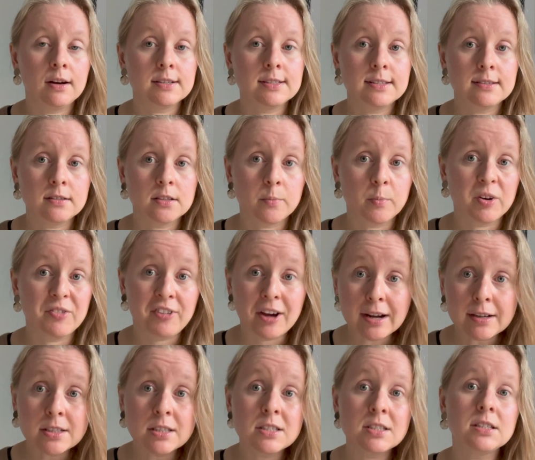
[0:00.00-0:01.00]
system
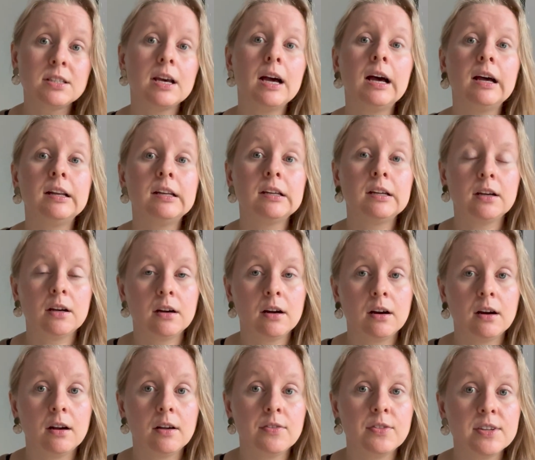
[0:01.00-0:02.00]
effects, and
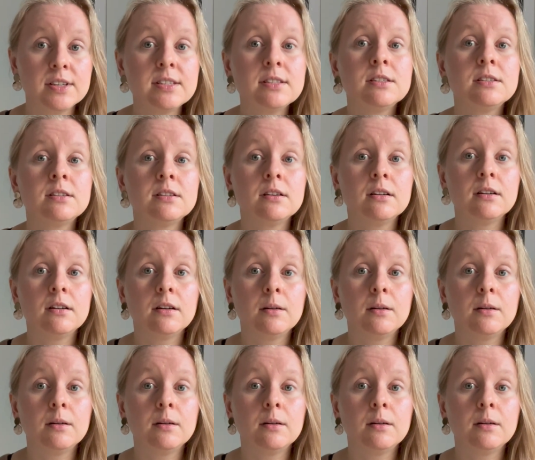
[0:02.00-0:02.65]
these